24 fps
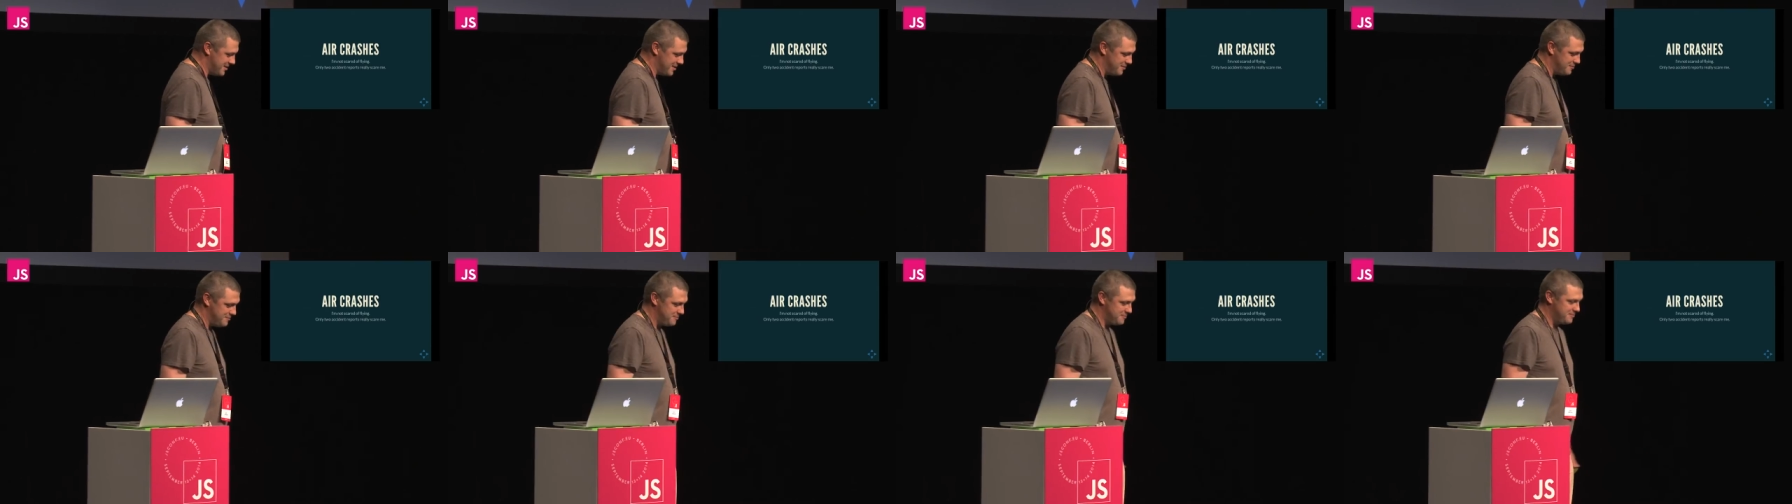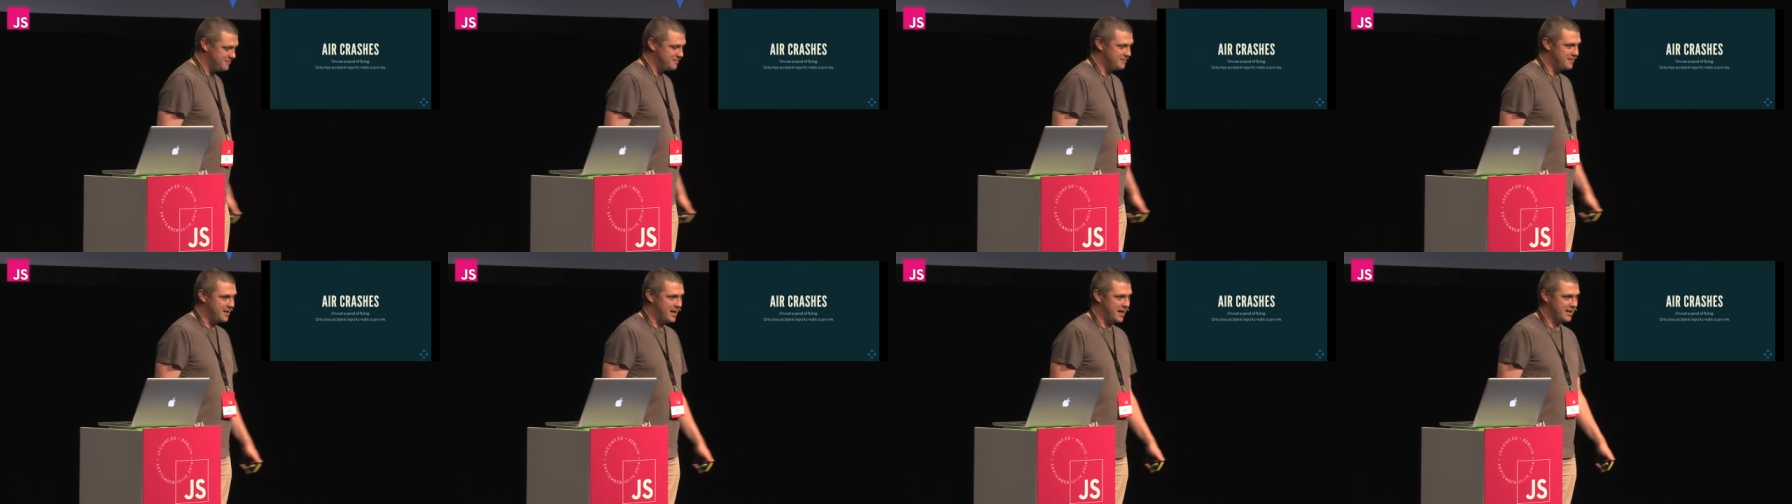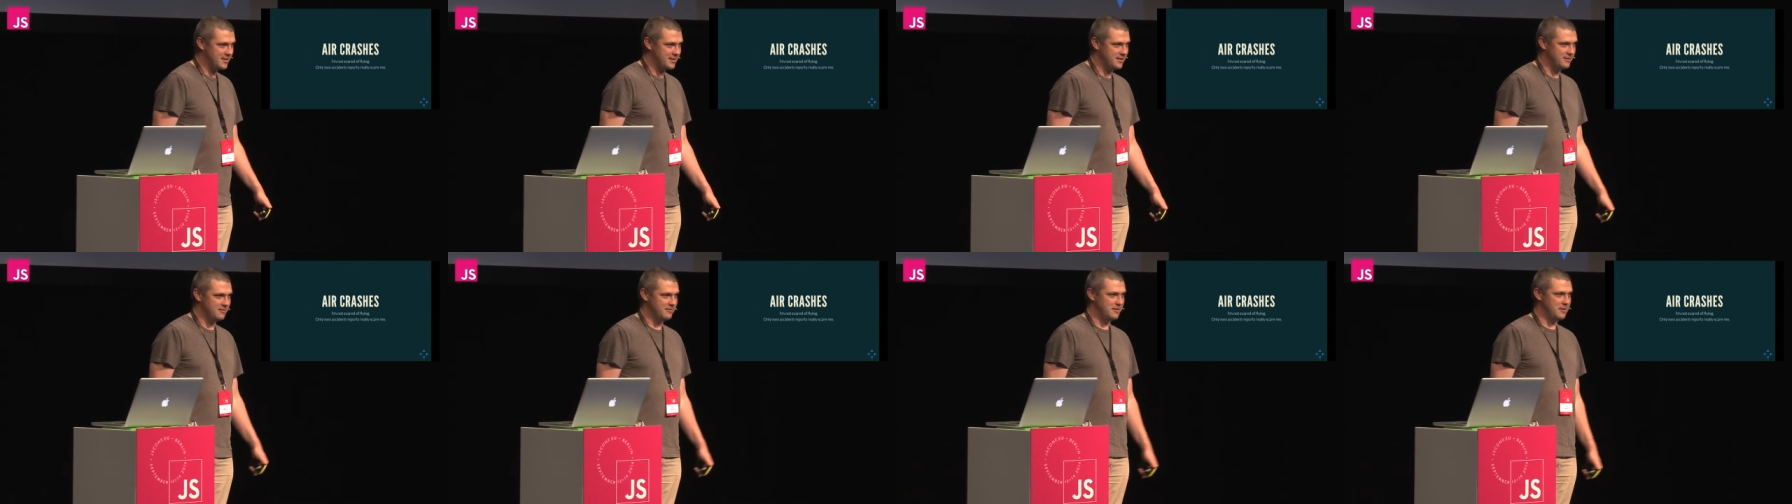of
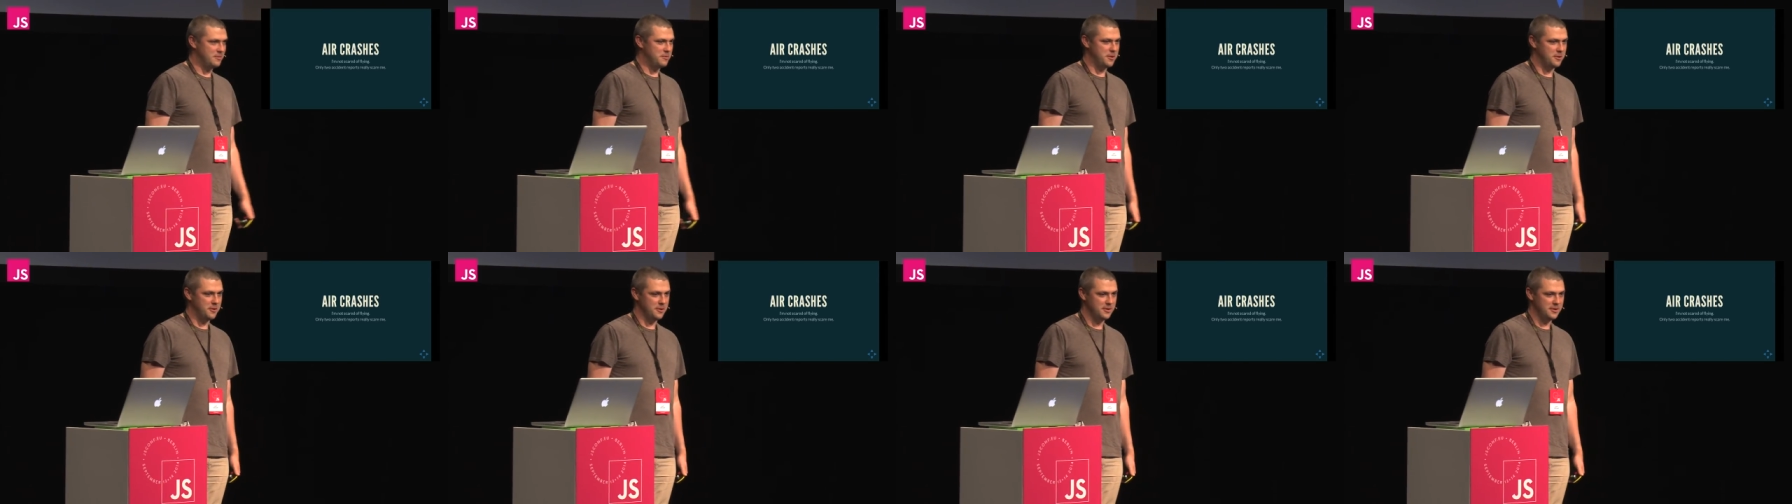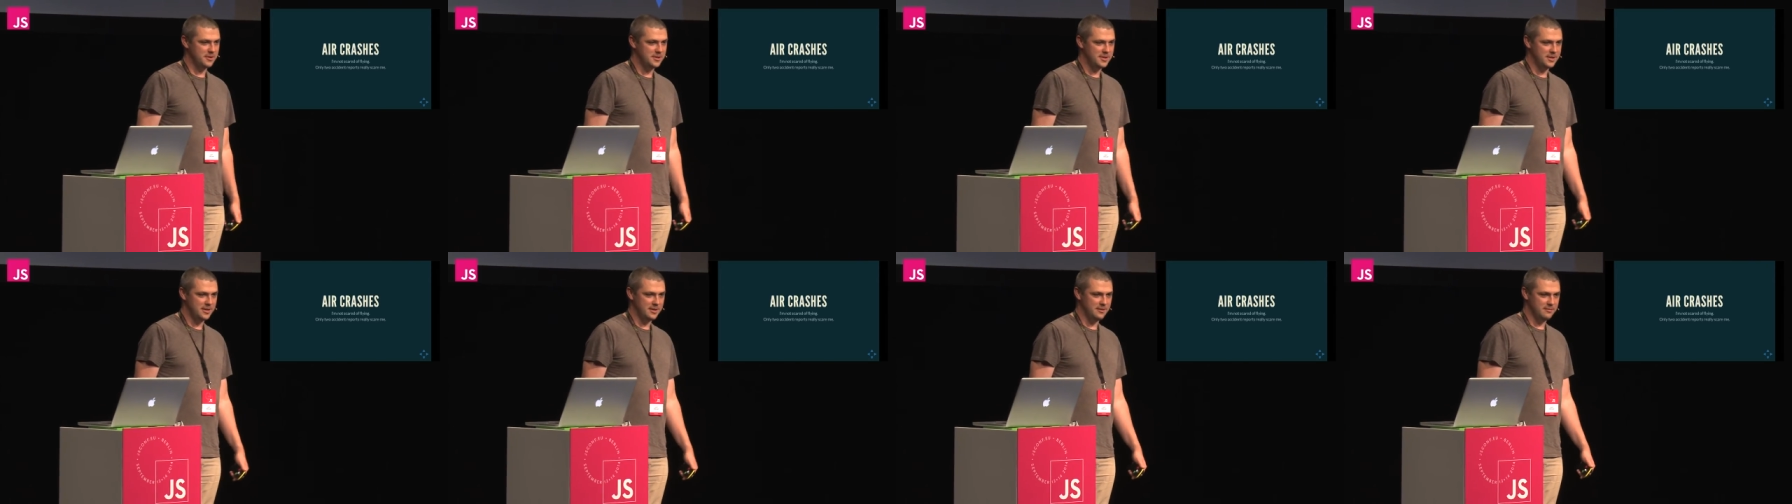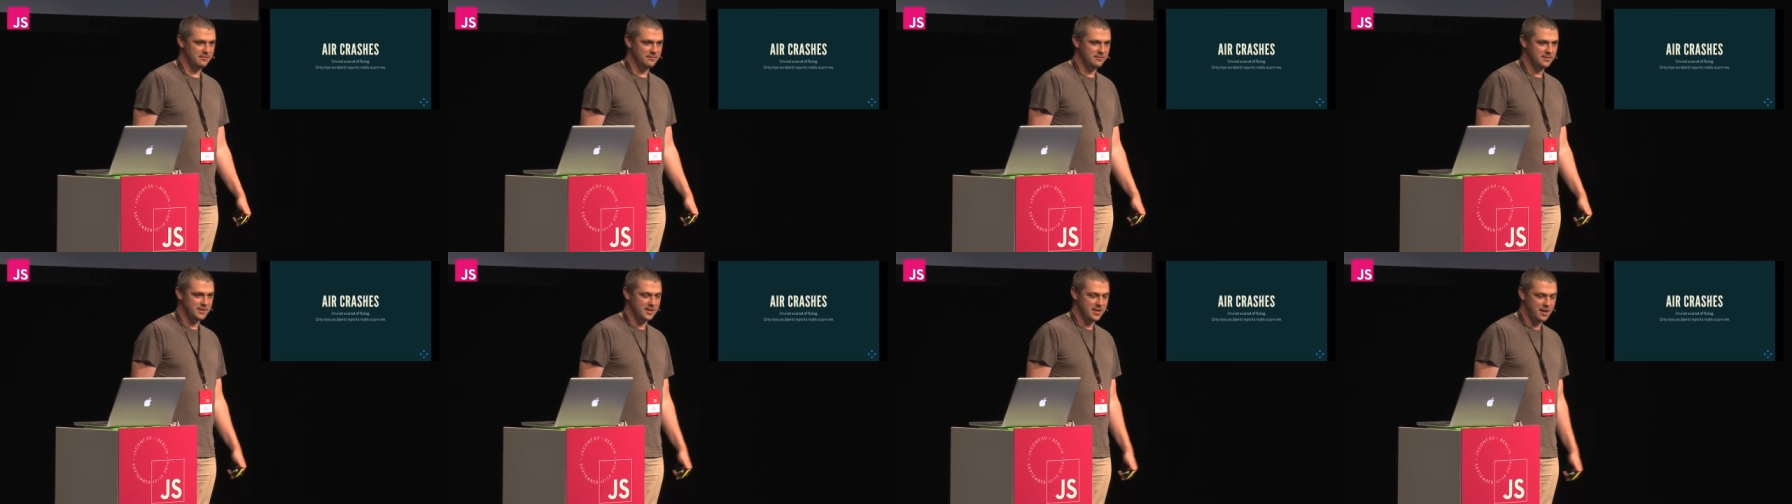accident reports
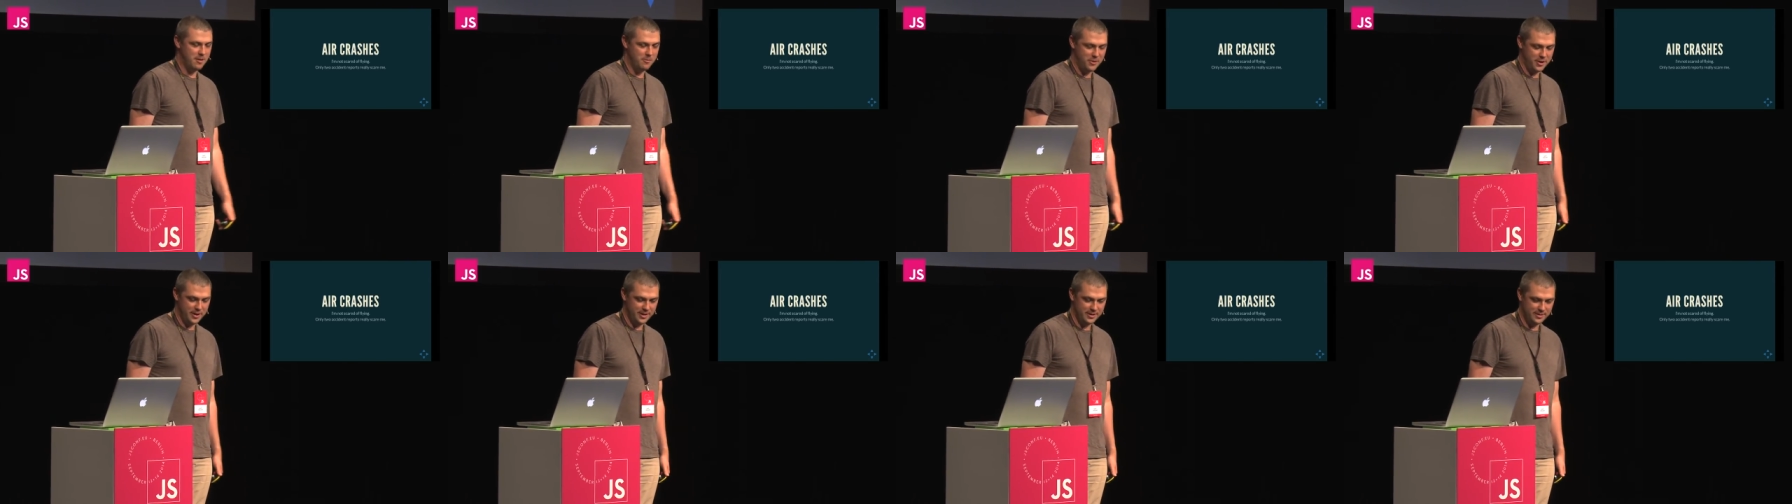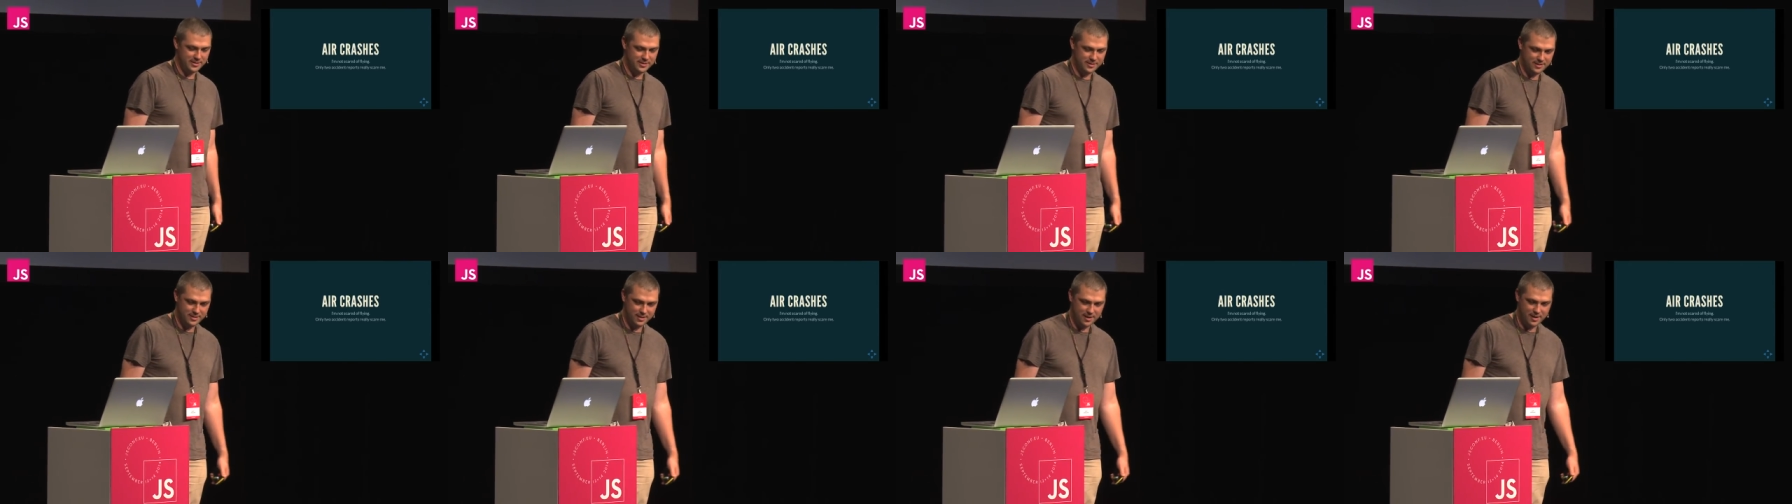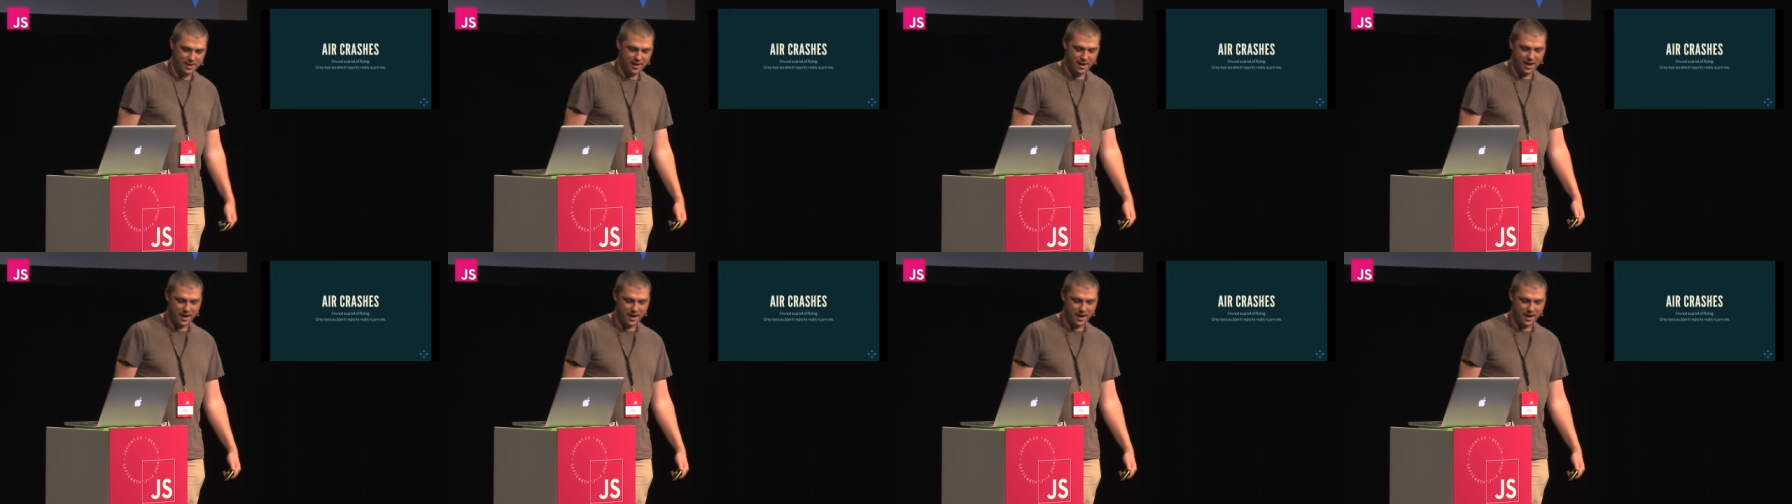and summaries,